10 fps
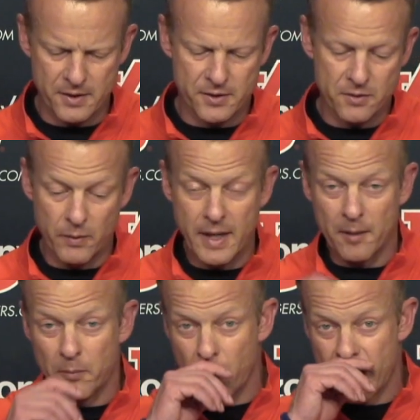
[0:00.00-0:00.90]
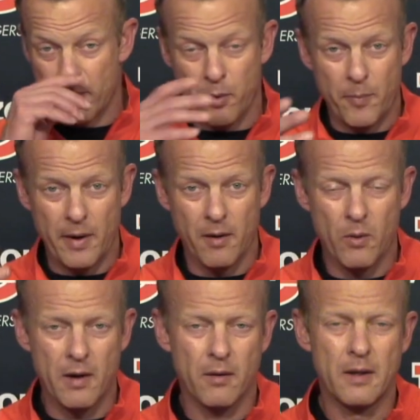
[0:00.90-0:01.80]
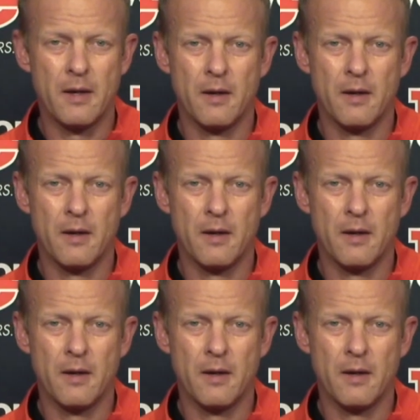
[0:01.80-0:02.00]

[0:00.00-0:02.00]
it's we got to prepare well.